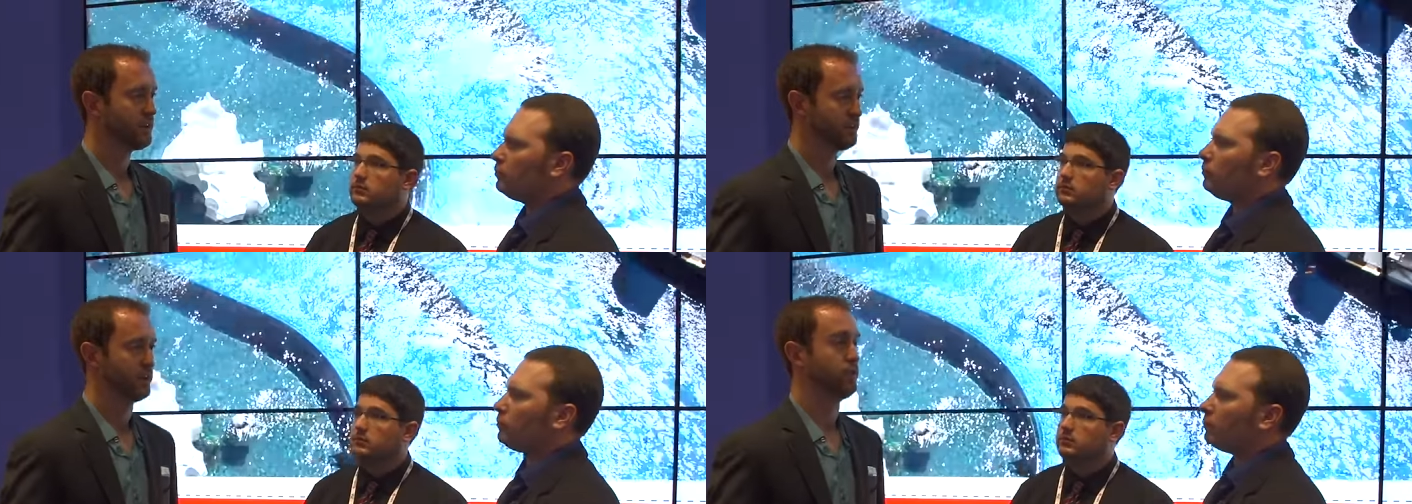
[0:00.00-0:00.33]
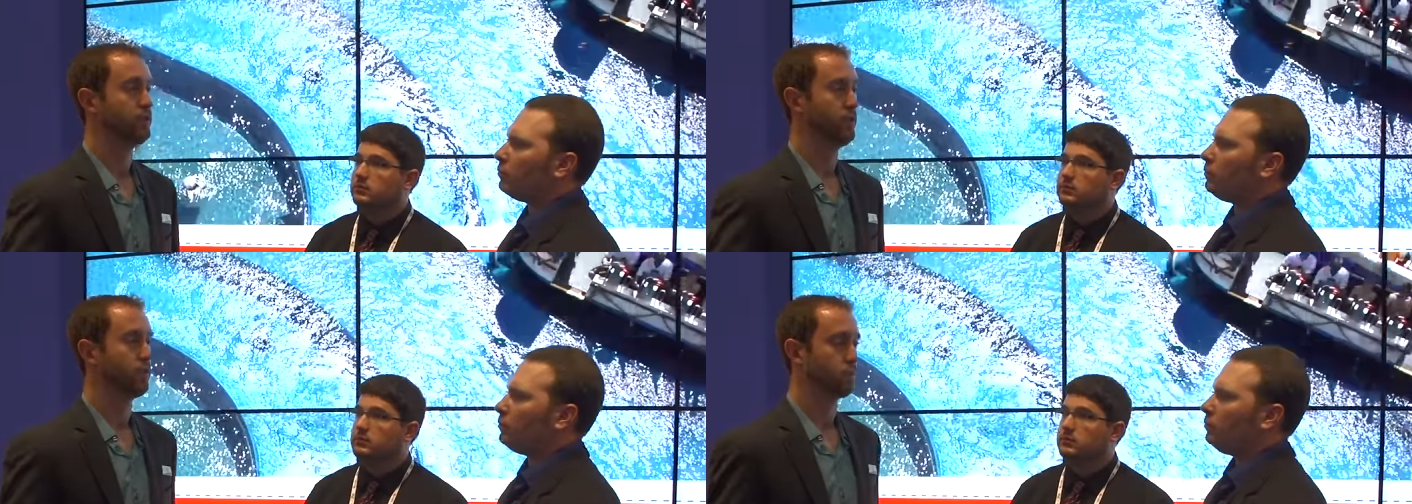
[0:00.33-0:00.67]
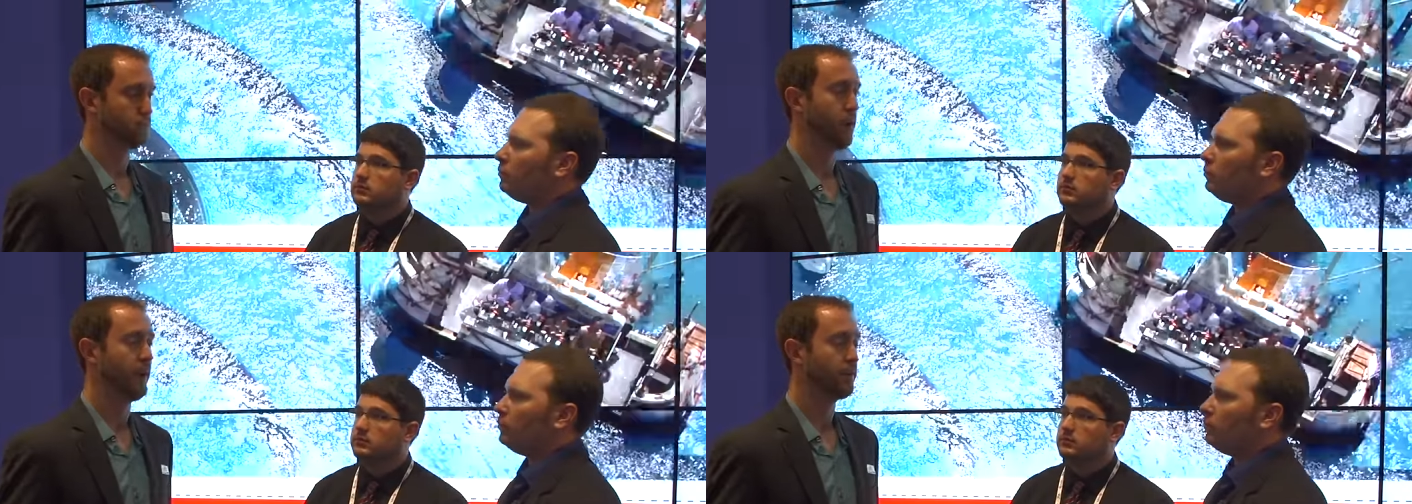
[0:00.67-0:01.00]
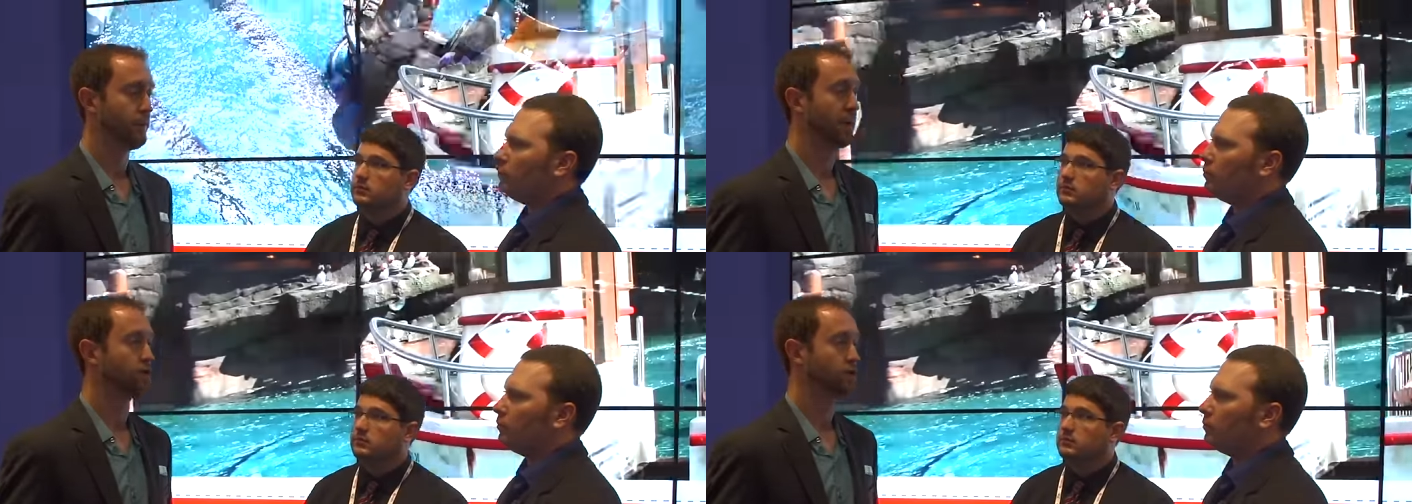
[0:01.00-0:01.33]
Speaker 1: So the ride
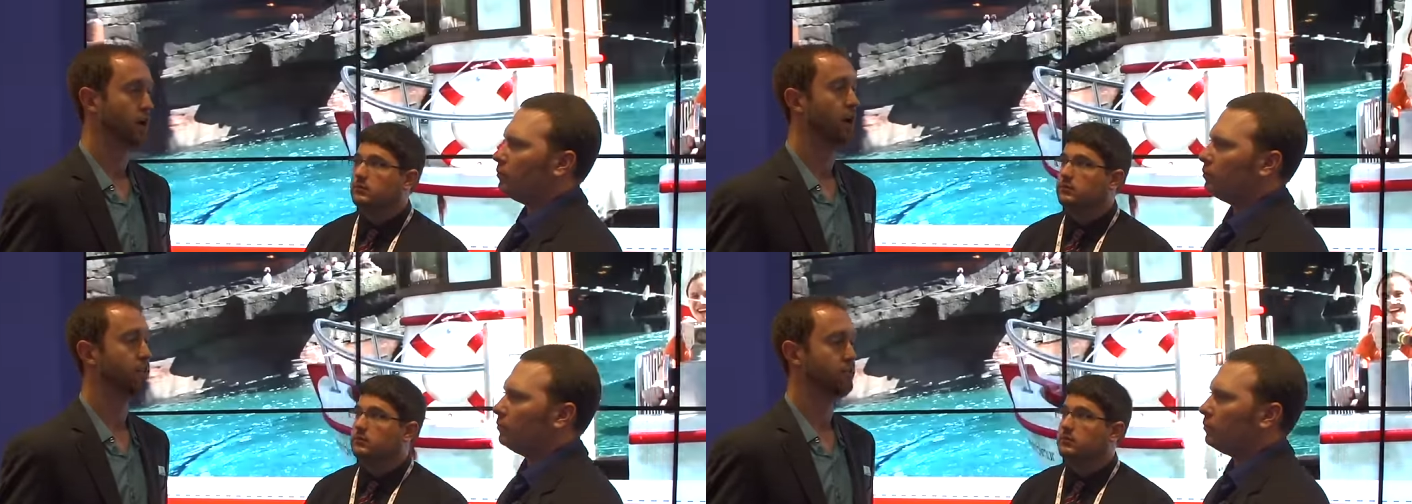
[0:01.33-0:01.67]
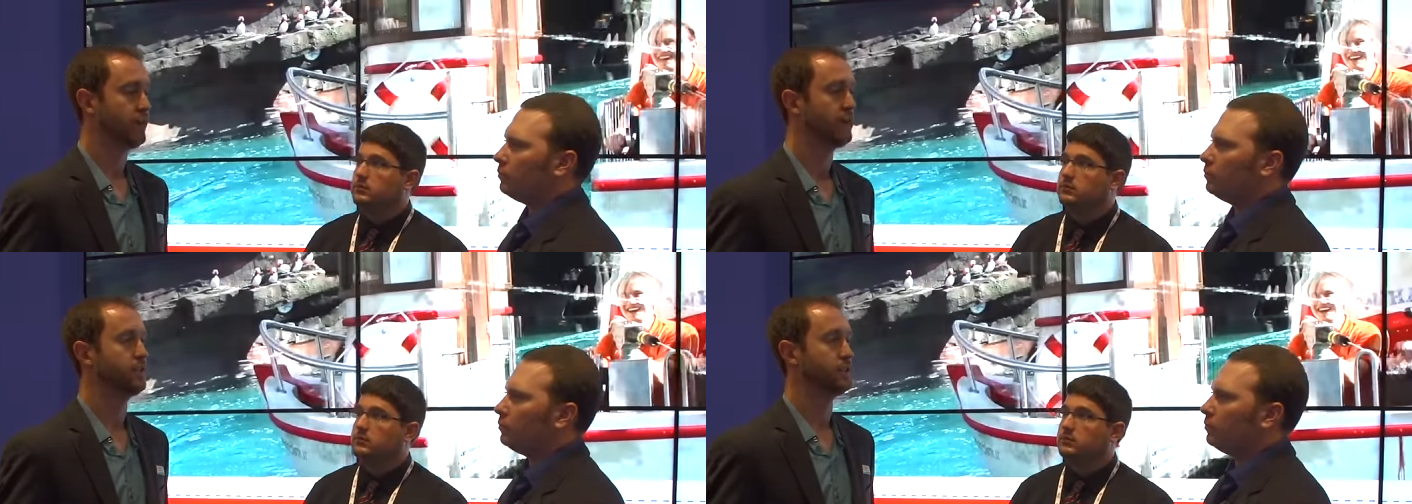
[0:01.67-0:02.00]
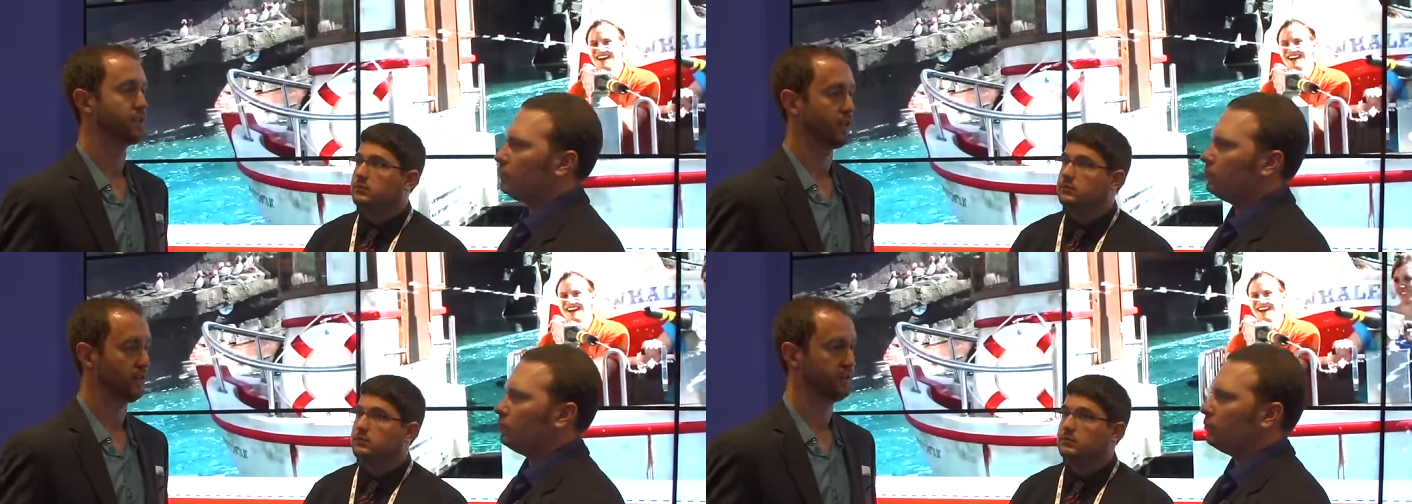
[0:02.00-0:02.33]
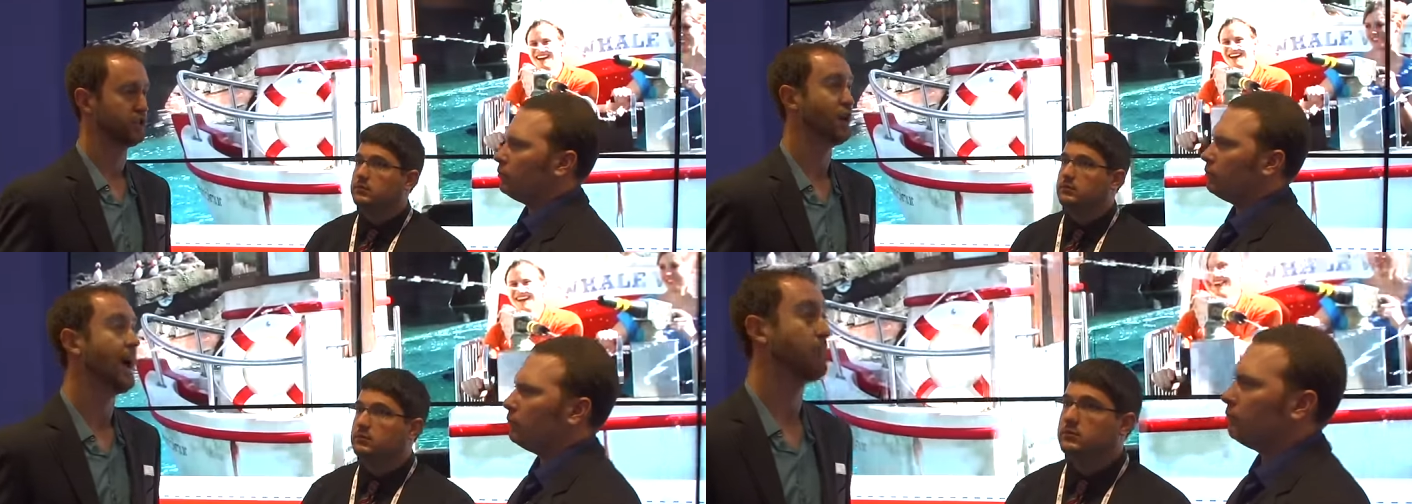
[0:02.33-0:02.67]
will actually unveil itself
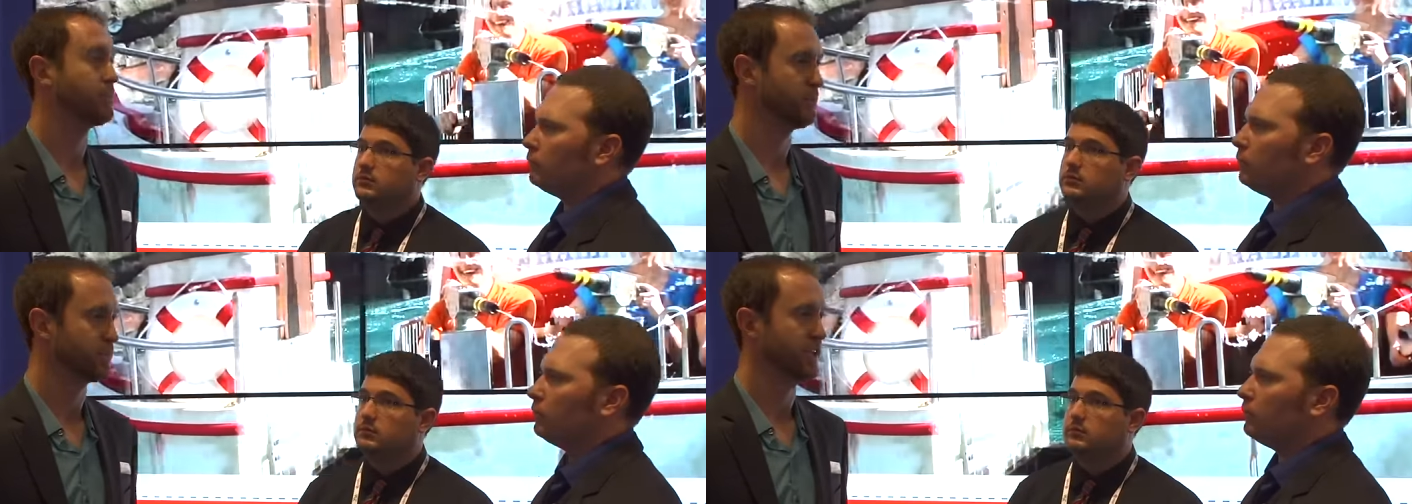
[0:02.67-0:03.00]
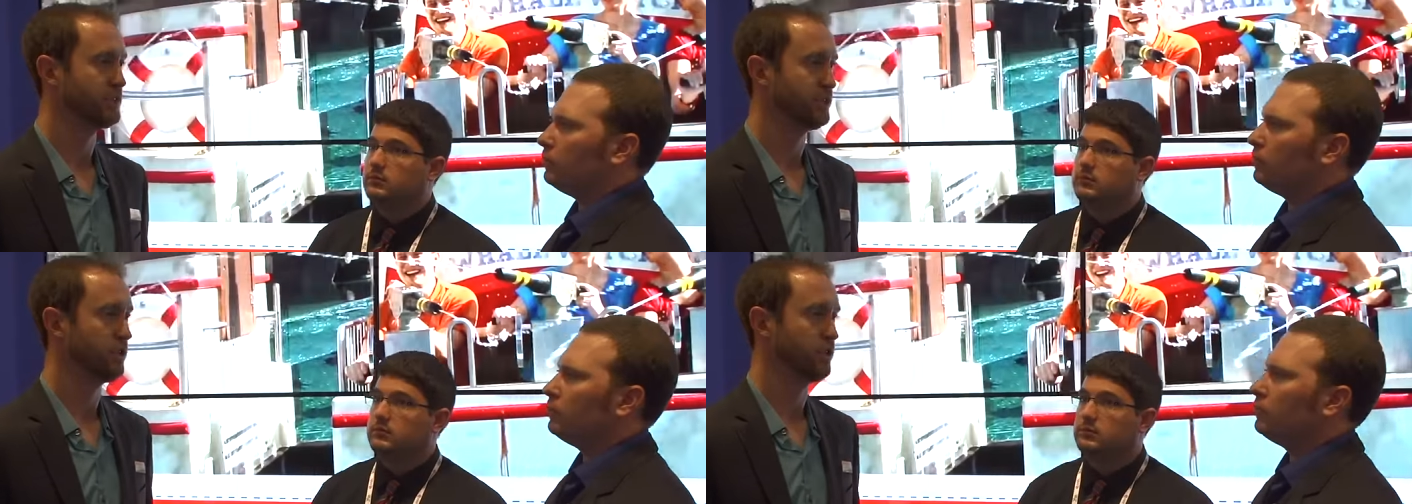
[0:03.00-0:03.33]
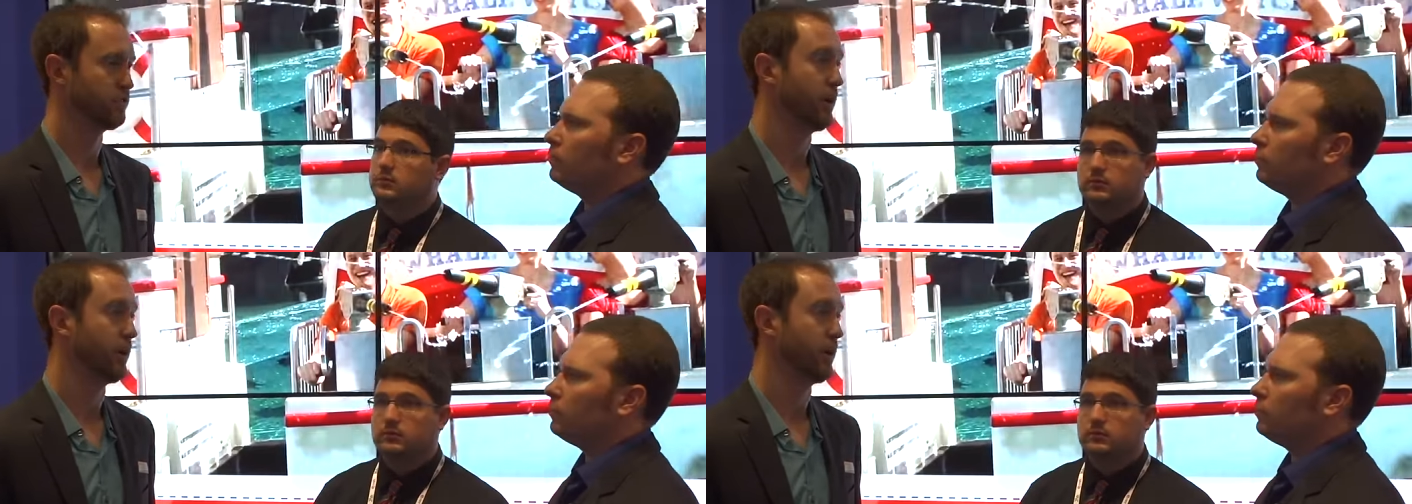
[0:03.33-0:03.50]
in chapters as you go through